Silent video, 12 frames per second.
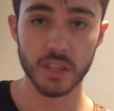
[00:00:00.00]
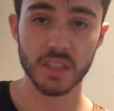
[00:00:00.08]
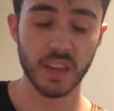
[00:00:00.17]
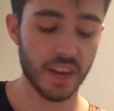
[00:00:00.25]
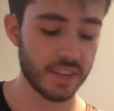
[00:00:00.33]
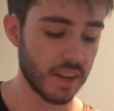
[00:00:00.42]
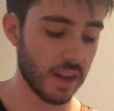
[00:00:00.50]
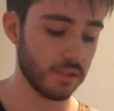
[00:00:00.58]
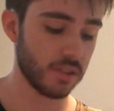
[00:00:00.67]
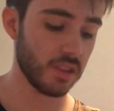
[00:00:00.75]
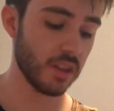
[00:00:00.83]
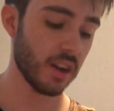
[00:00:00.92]
Slide down
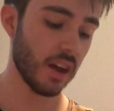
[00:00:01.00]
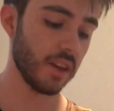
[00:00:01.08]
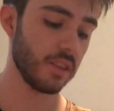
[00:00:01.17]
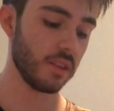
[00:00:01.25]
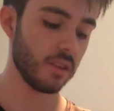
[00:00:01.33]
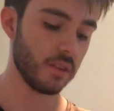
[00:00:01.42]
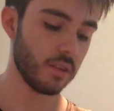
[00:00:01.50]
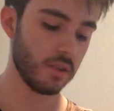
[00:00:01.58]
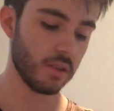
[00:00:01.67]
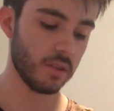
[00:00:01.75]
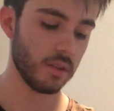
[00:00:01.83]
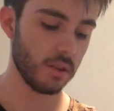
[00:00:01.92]
to the 9th,
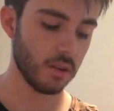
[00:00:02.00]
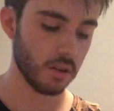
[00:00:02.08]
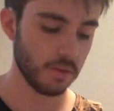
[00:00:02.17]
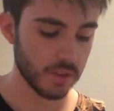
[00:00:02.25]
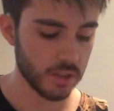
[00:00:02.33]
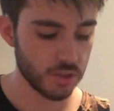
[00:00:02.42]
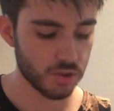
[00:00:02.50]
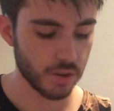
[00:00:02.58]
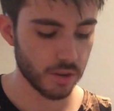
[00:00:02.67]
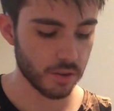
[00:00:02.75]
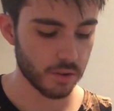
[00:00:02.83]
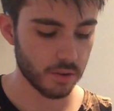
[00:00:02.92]
the D
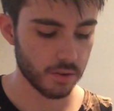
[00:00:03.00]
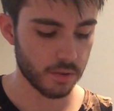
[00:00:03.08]
string.